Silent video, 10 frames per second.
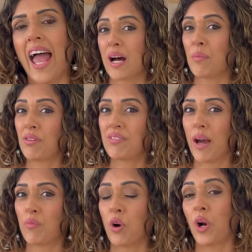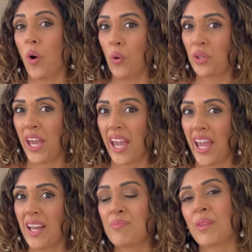Some of them were
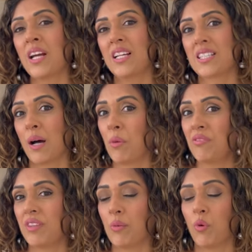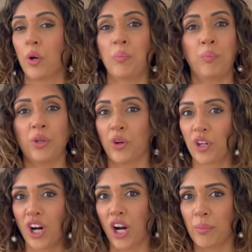okay, some of them were pure
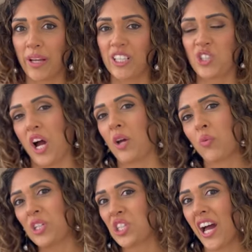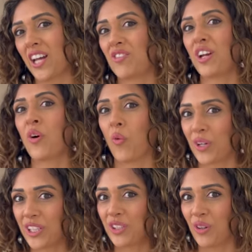garbage. I wish I had
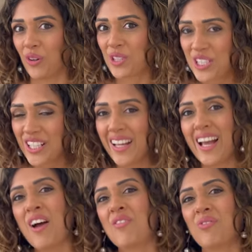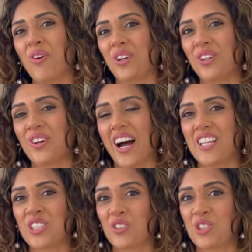recorded those for you
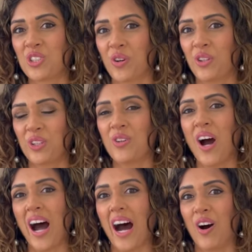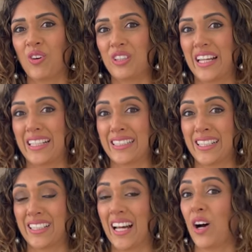guys to show you how they
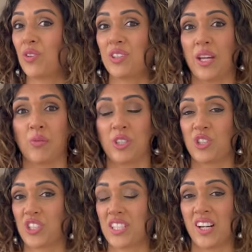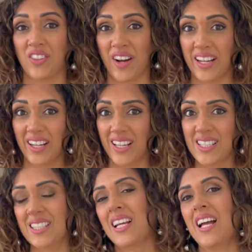turned out. They were just horrendous.